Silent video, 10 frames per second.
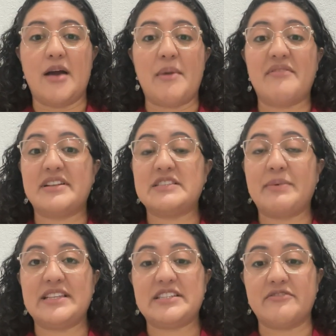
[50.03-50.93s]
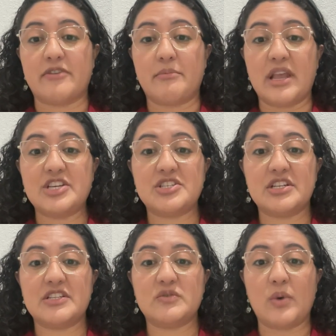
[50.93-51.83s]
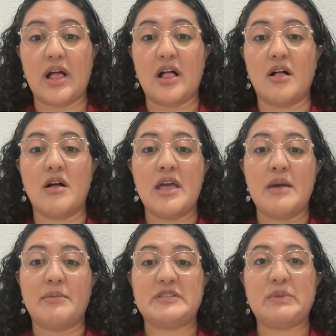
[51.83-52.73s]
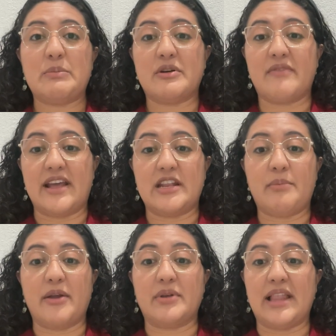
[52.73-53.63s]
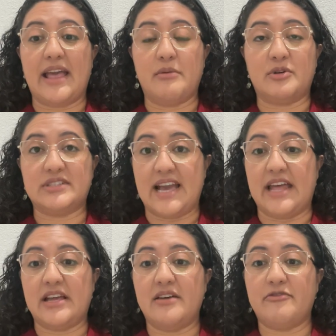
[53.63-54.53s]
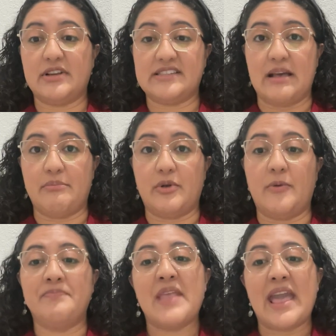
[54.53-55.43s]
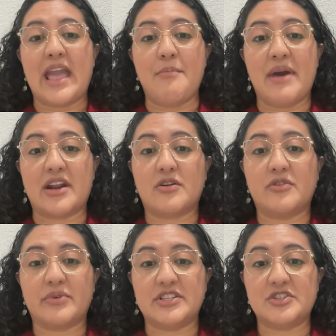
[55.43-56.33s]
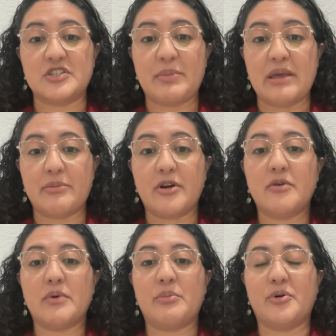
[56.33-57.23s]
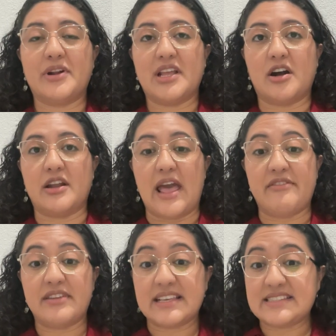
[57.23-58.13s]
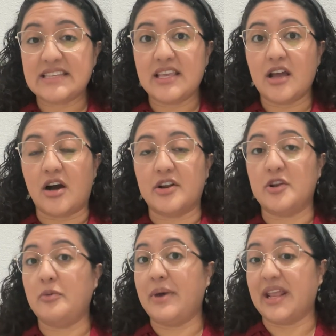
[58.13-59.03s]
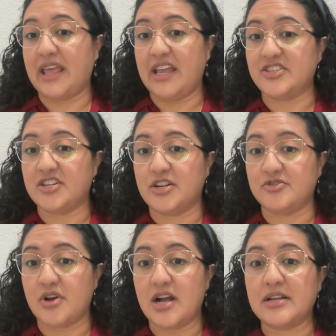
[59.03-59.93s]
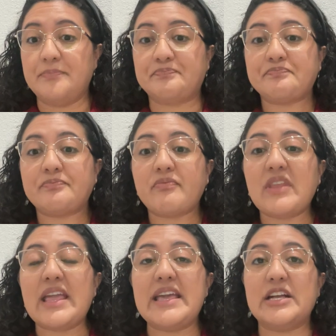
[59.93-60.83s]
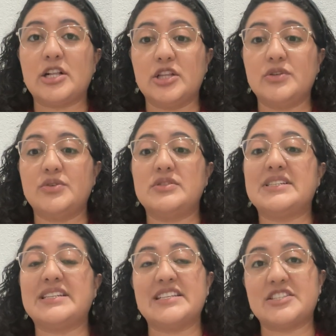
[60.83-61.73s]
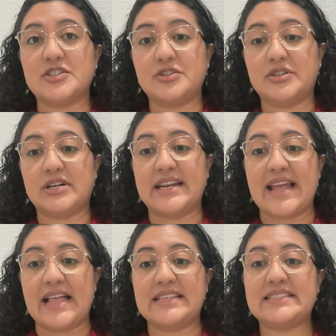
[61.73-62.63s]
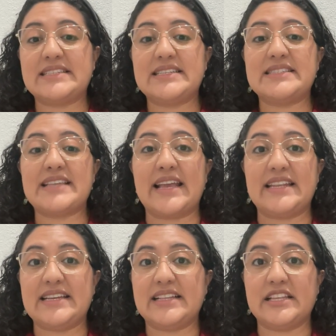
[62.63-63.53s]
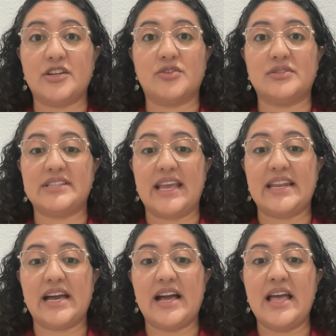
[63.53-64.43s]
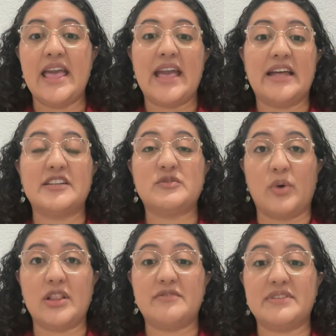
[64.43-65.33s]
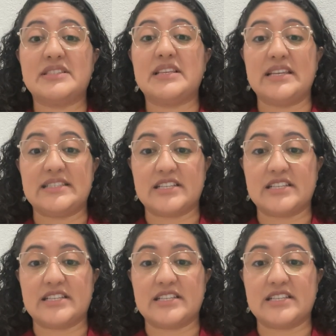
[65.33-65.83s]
Evidence-based information as well must be provided by reliable data. For example, a medical research paper reporting on efficacy on a new medication and drug includes statistical analysis citing clinical data and as well as its